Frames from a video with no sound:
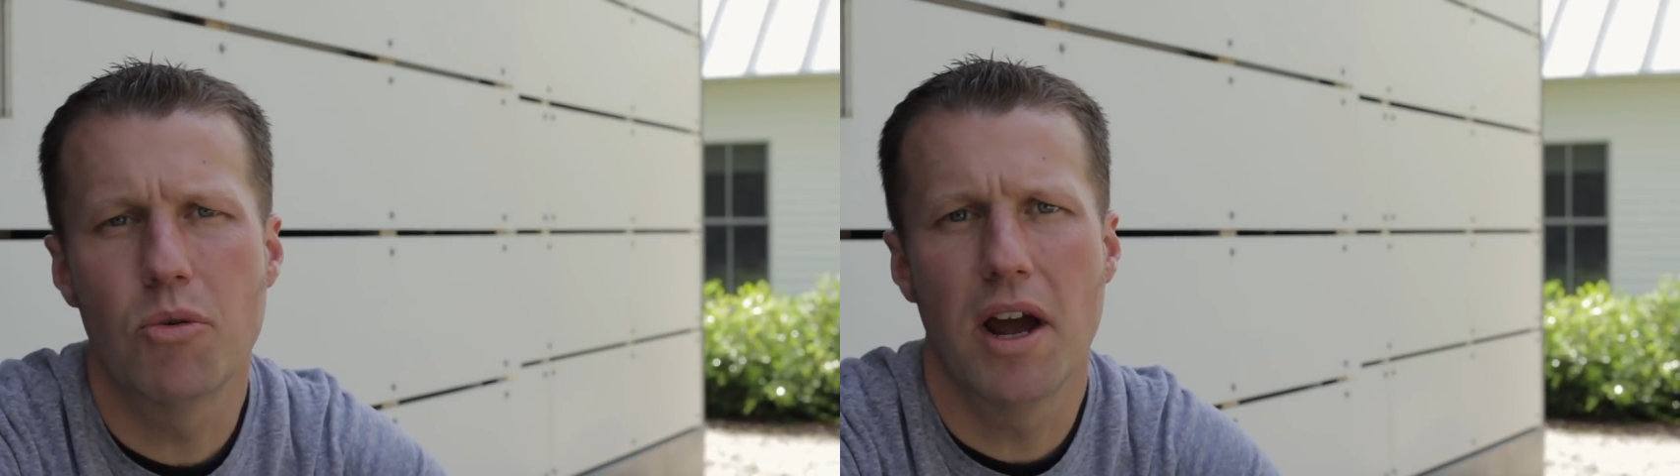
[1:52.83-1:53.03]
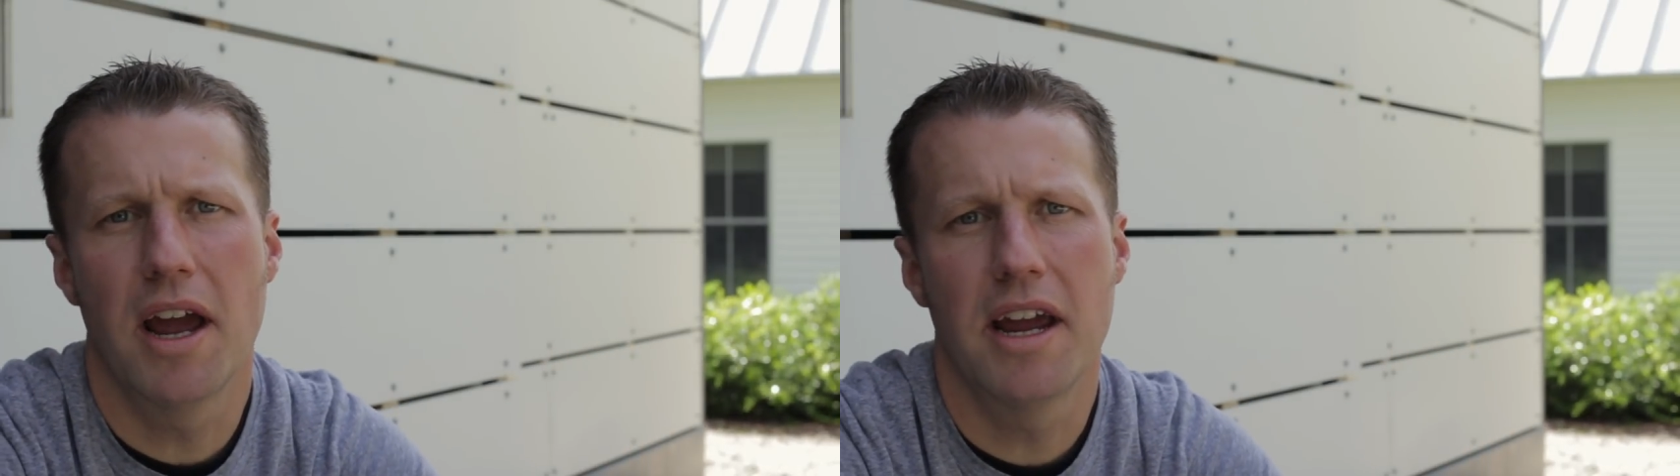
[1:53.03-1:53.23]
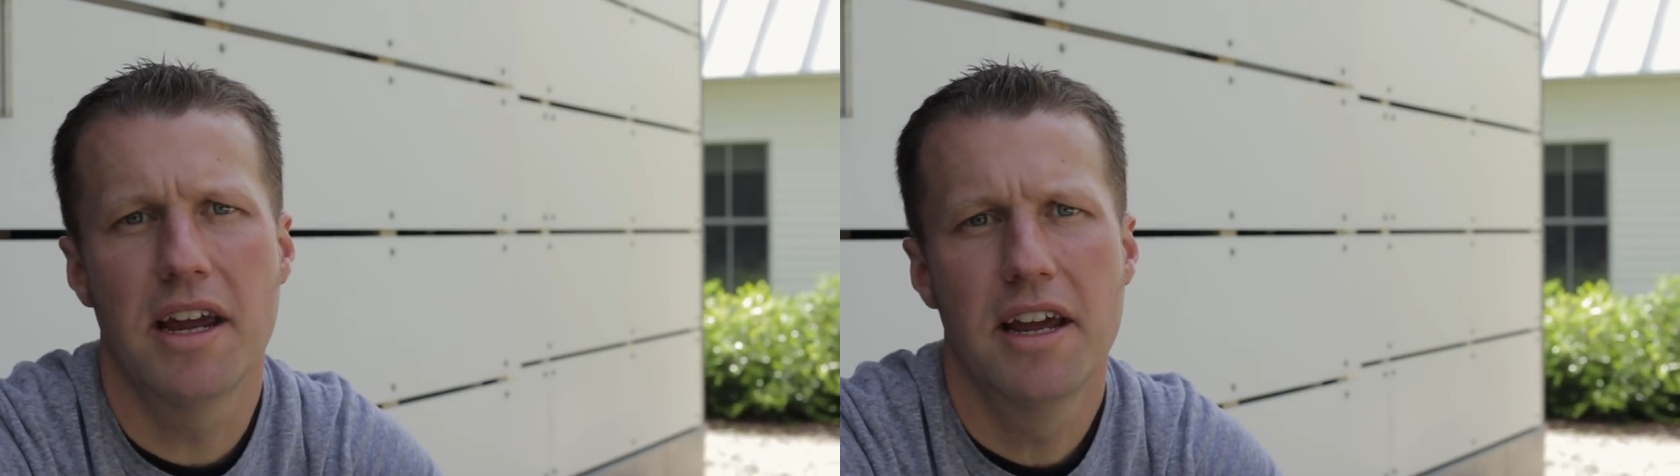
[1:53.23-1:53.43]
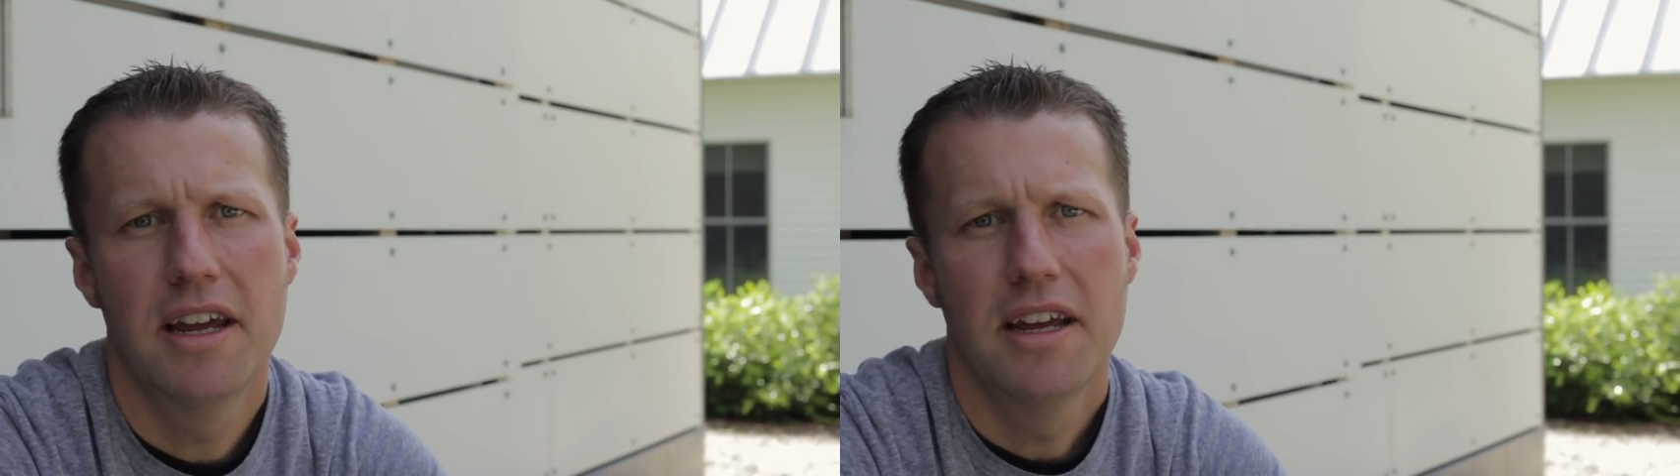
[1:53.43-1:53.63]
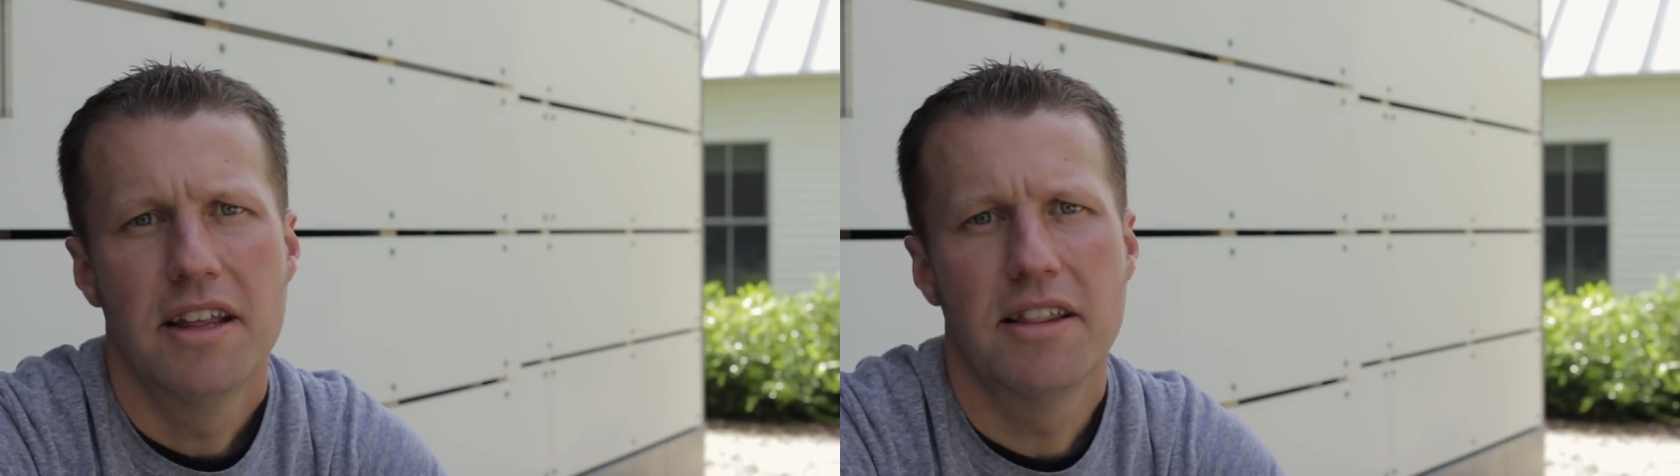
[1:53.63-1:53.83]
way
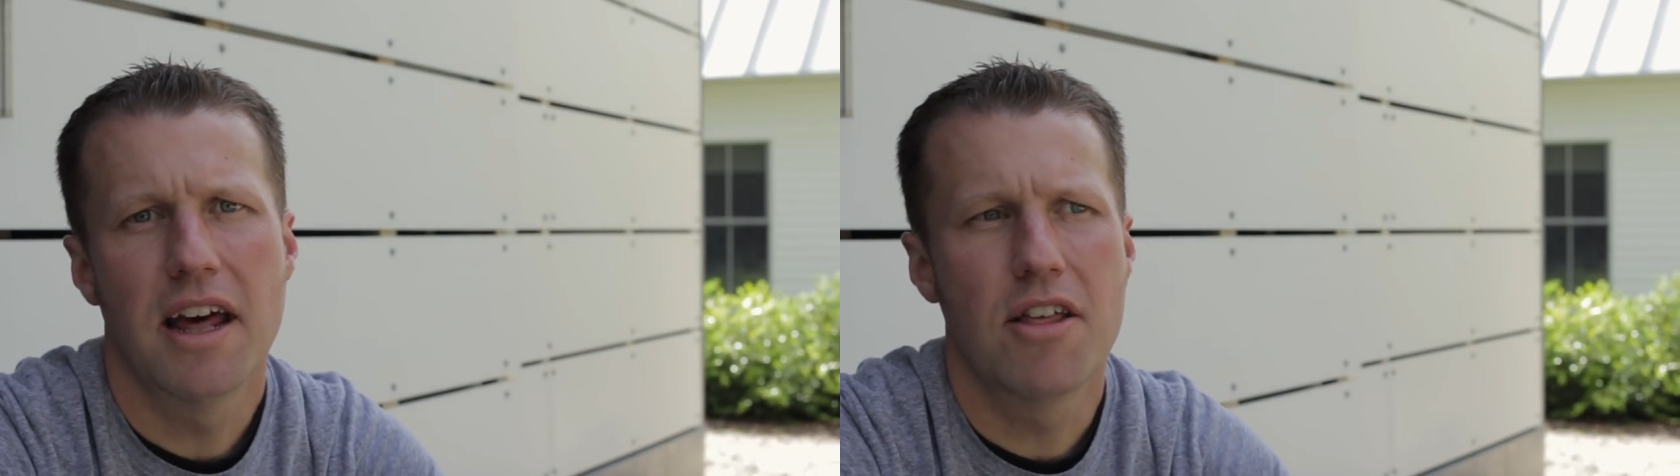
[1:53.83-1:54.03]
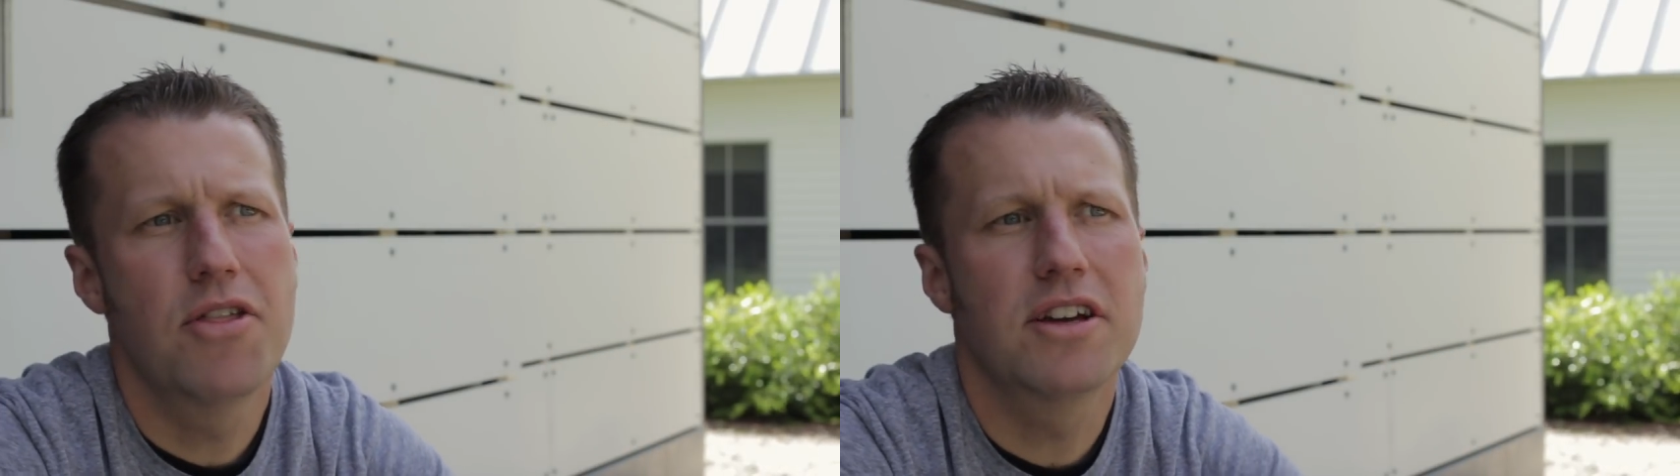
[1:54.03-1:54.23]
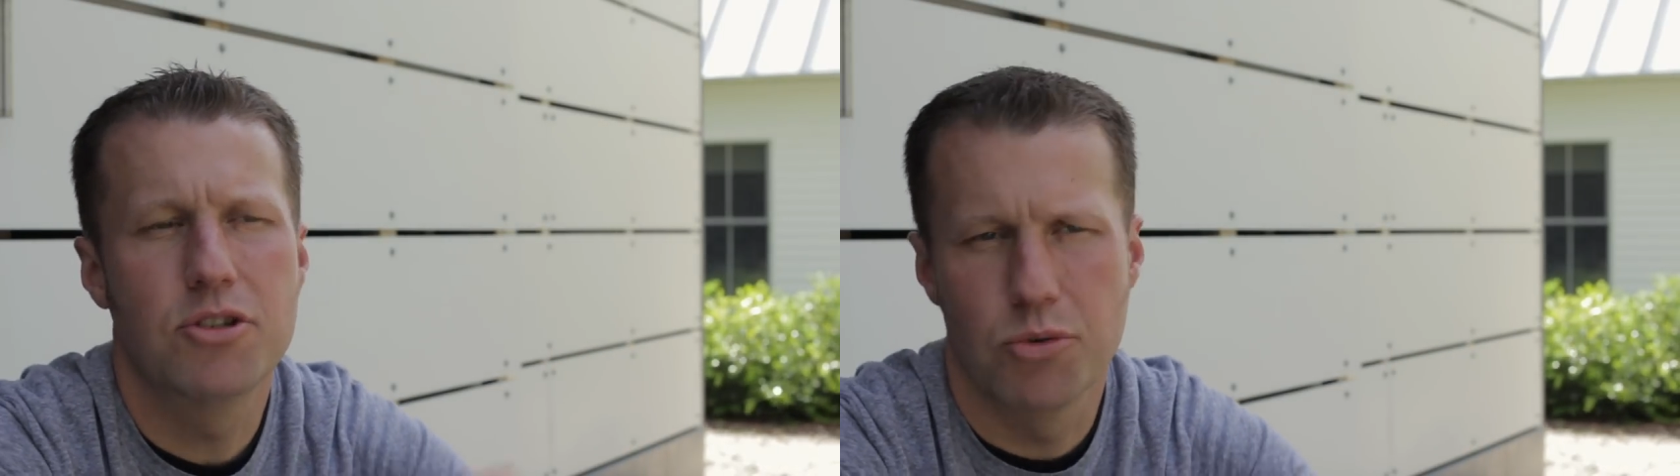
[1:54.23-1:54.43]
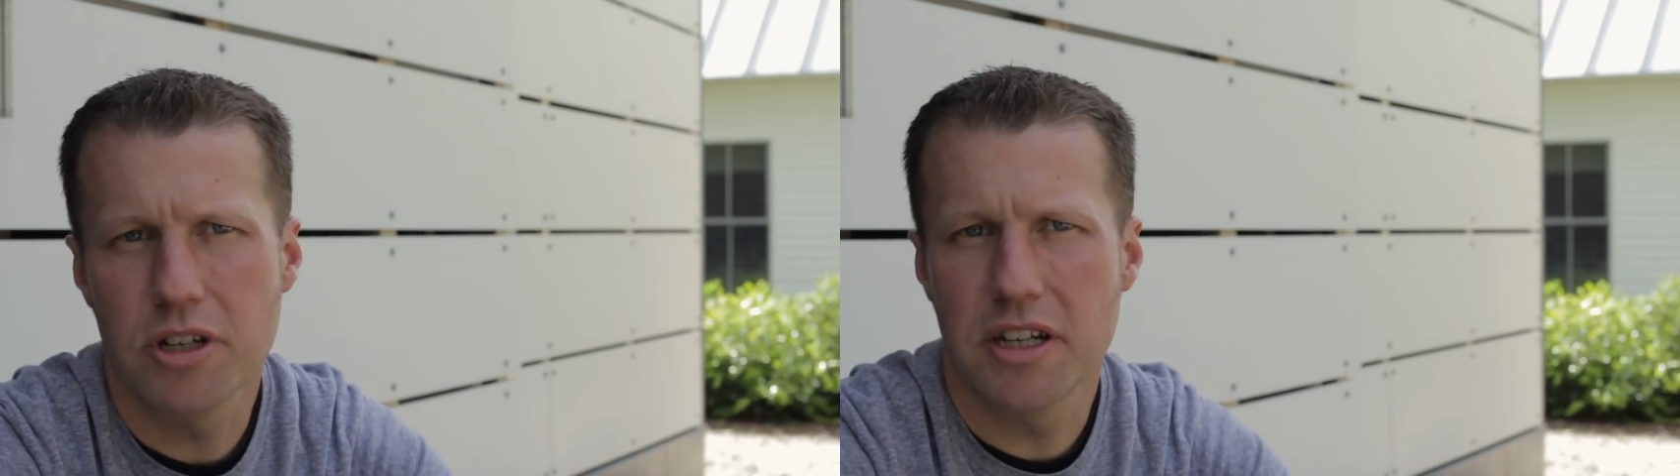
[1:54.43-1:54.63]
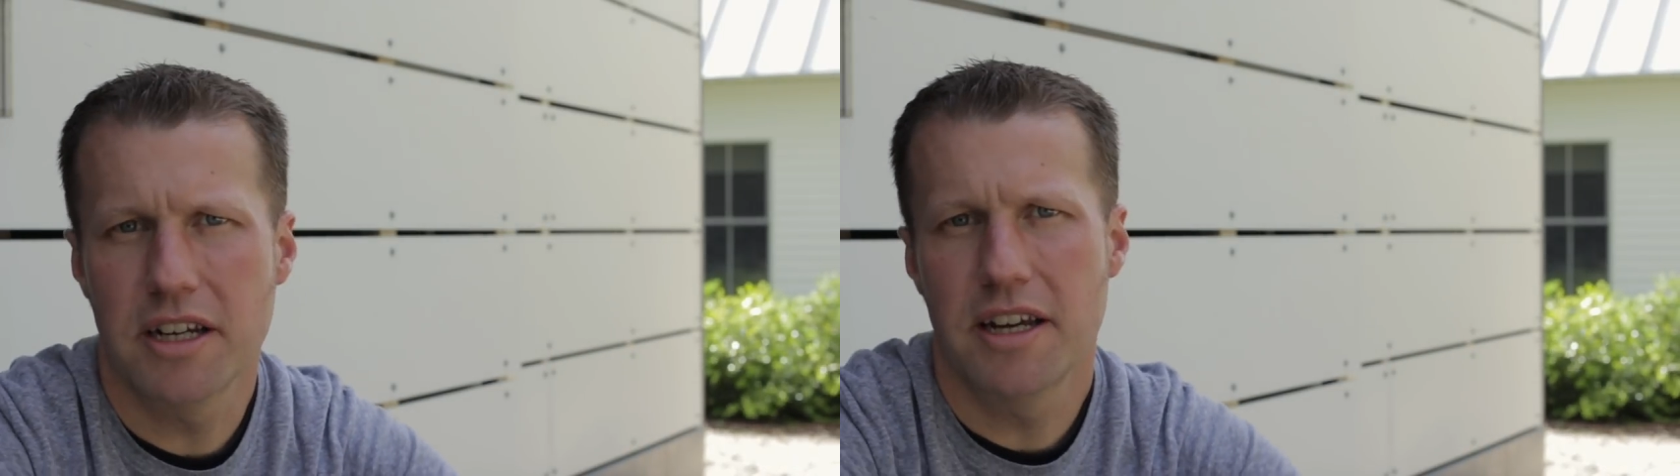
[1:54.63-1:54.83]
that I think is really going to